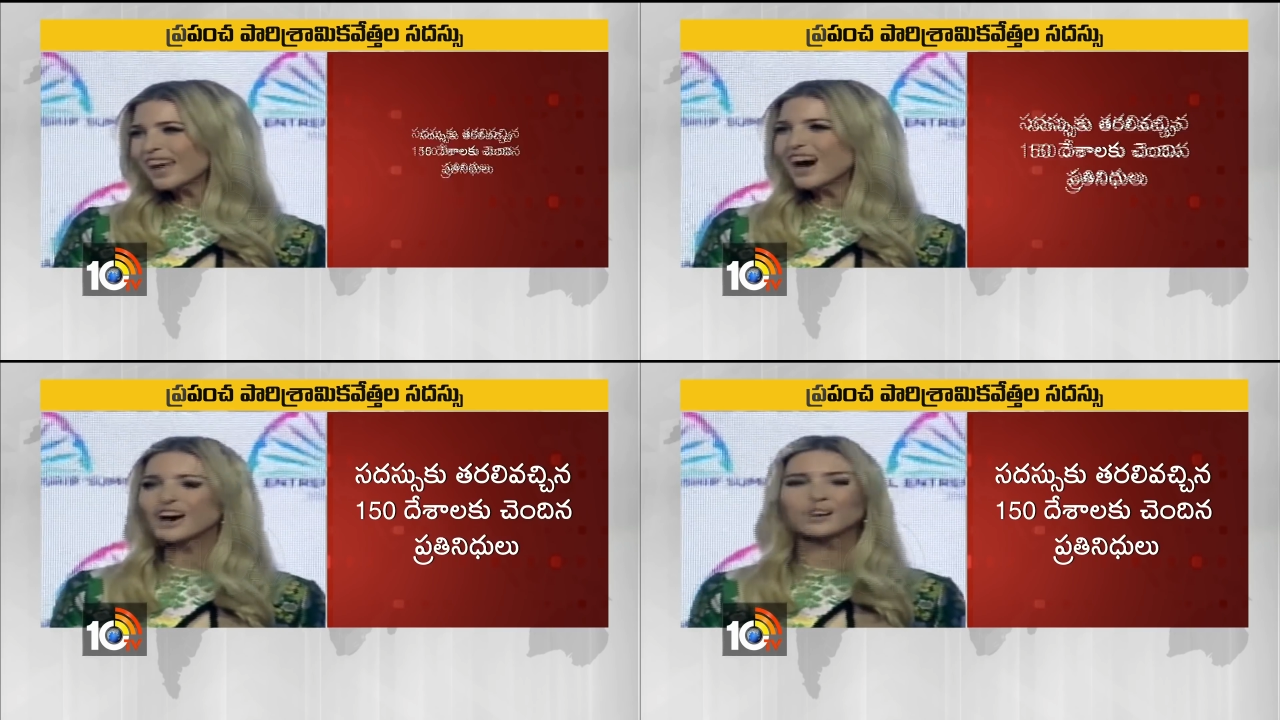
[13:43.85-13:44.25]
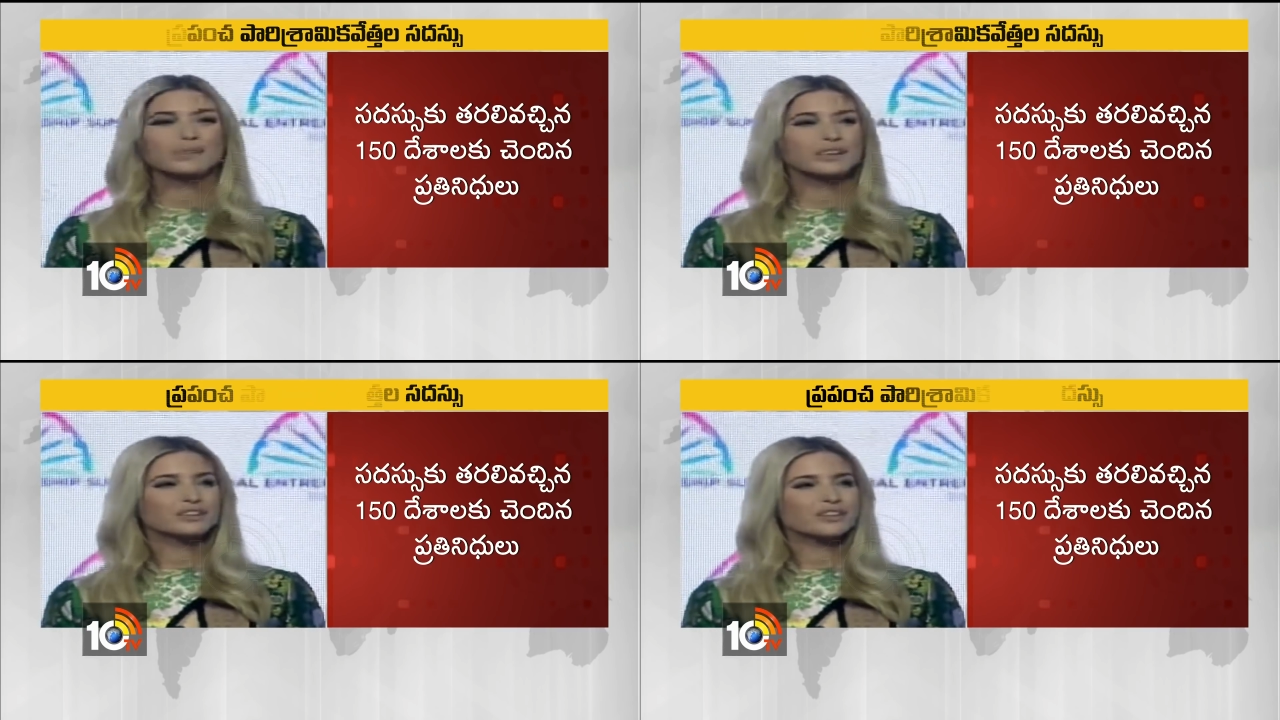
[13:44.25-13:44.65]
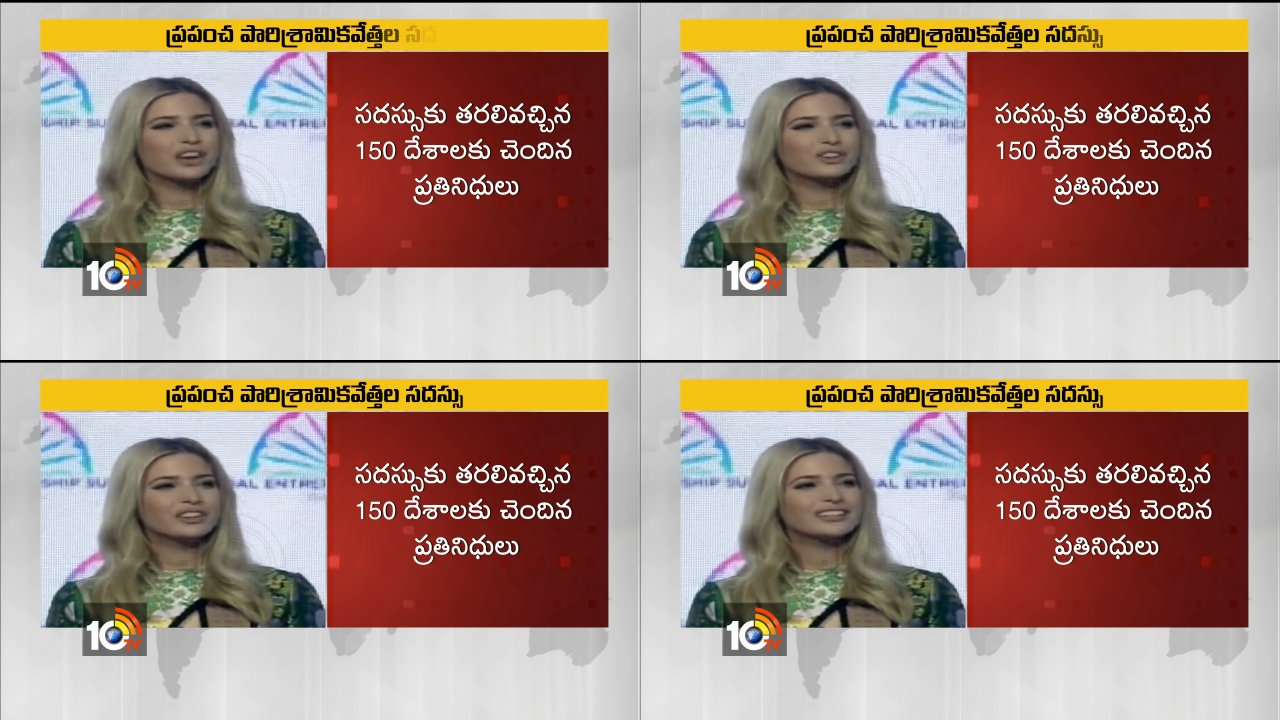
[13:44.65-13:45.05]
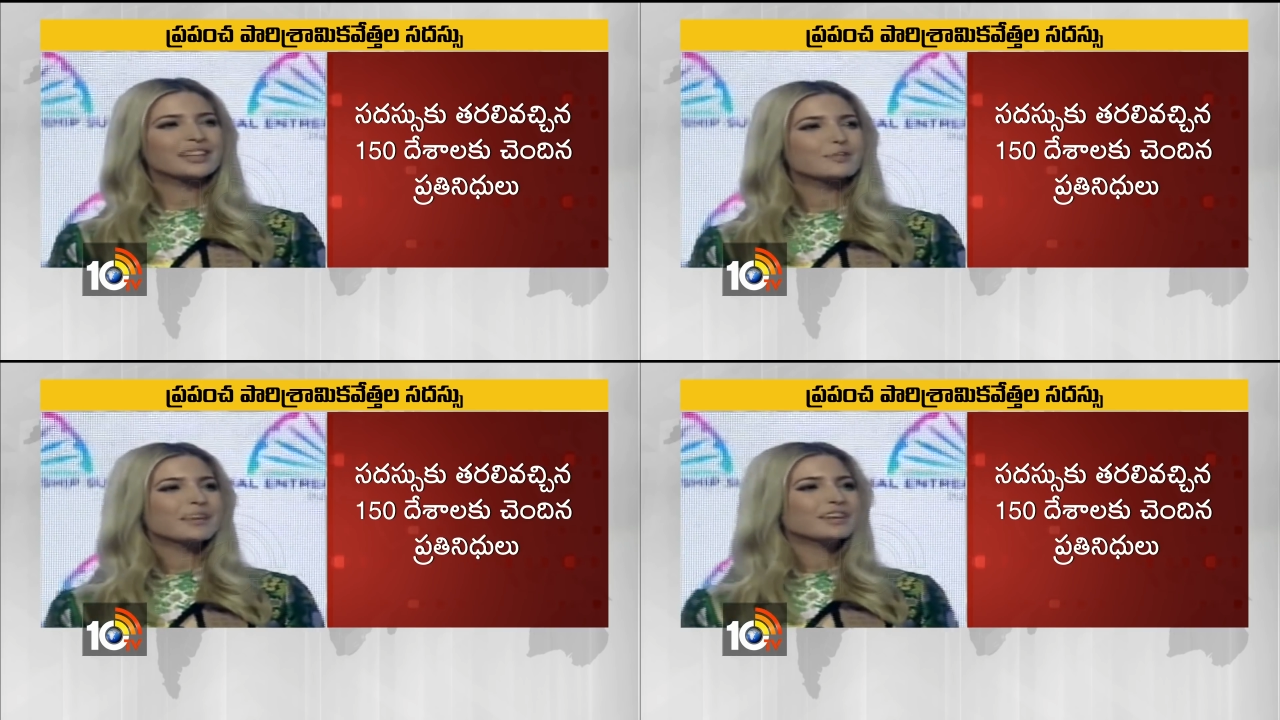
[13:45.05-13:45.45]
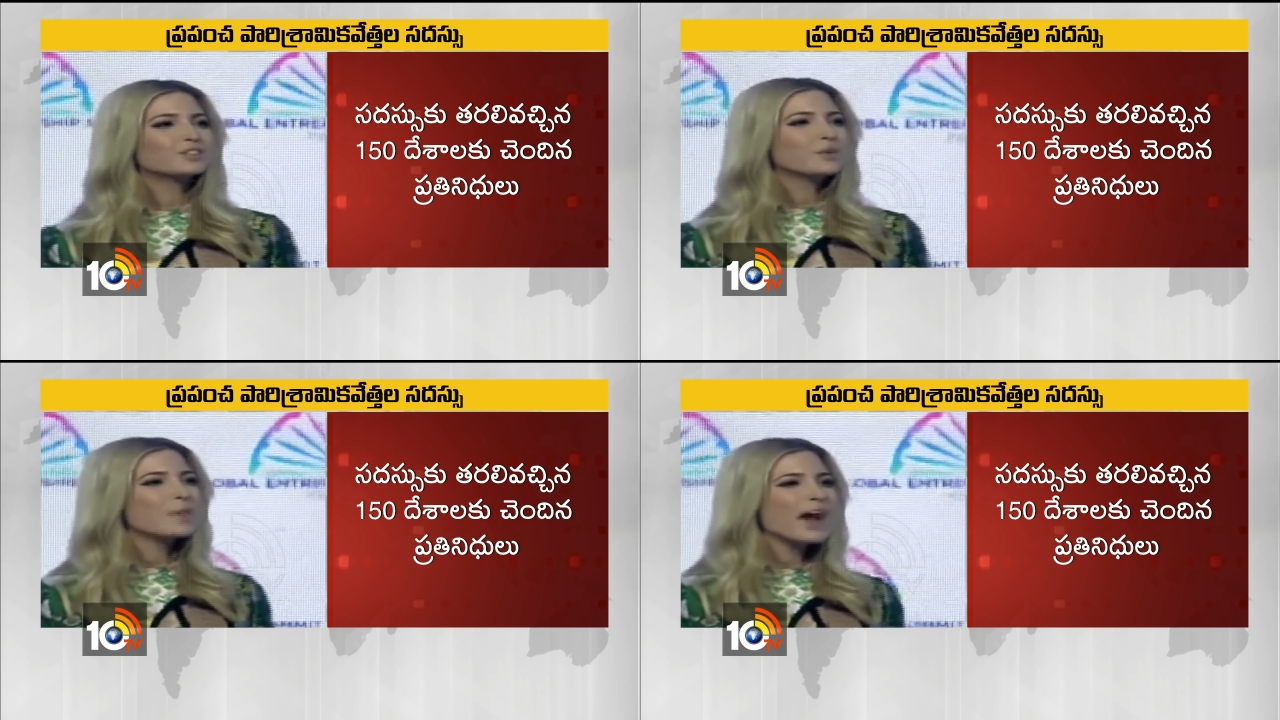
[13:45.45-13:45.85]
our administration is committed to
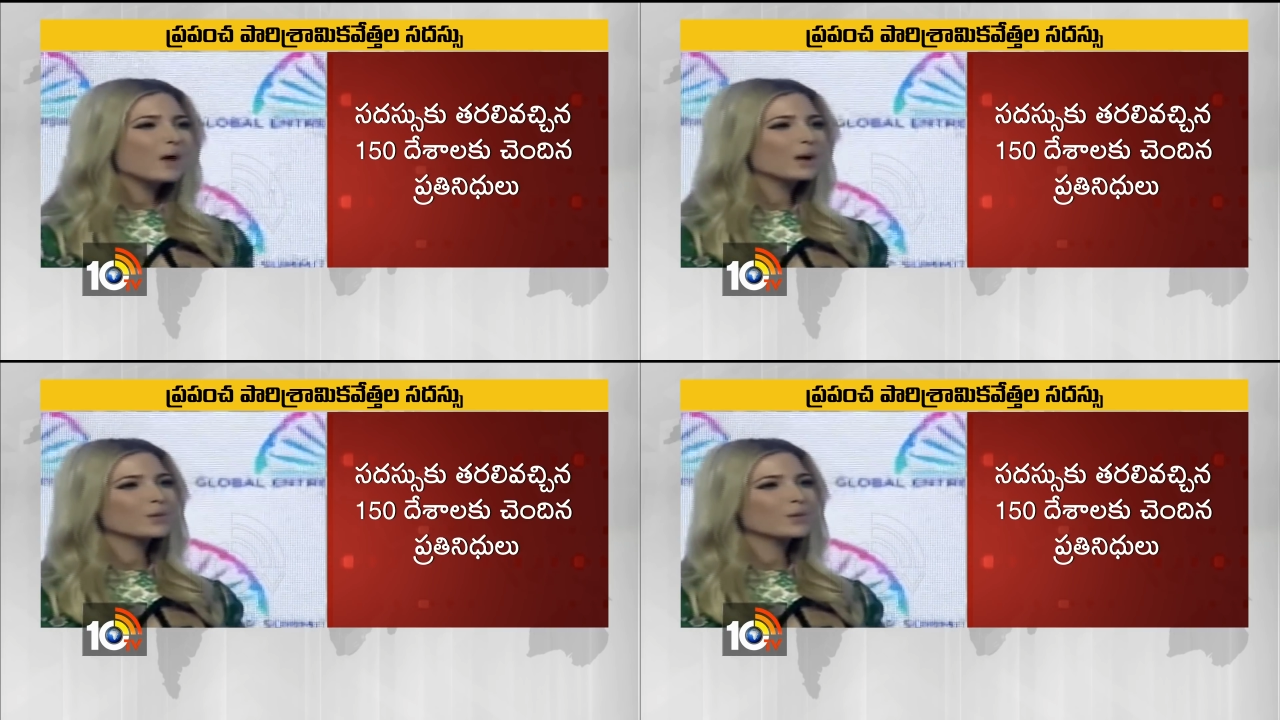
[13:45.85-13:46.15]
empowering